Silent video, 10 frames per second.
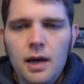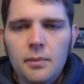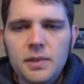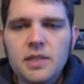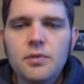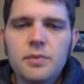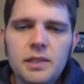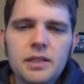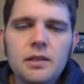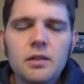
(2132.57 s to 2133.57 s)
Because it would
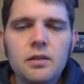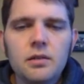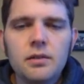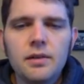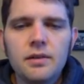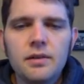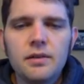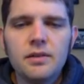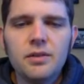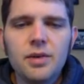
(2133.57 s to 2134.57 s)
be,
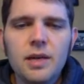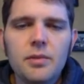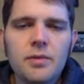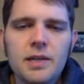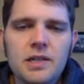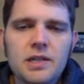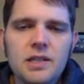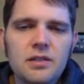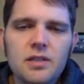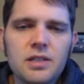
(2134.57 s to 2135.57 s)
you end up with patients that
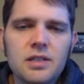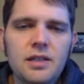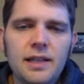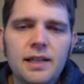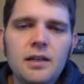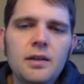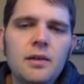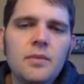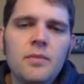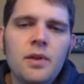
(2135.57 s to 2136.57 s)
you just, like,
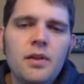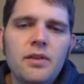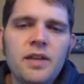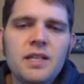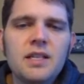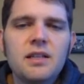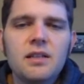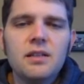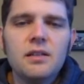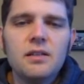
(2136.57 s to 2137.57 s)
the things that
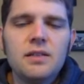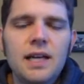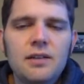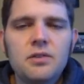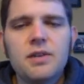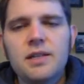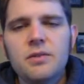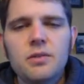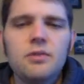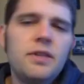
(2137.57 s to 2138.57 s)
the doctors try to do
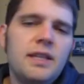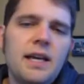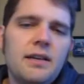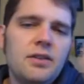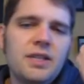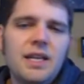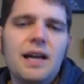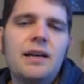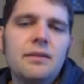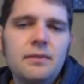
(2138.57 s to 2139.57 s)
to treat that are just
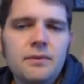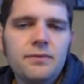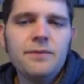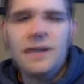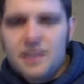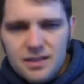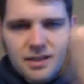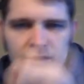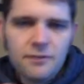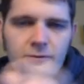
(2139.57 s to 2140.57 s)
not fast
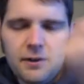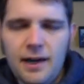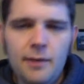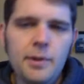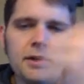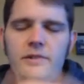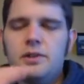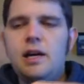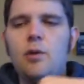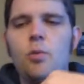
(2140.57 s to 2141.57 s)
enough for
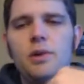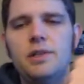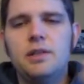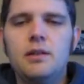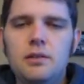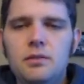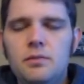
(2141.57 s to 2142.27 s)
how worse the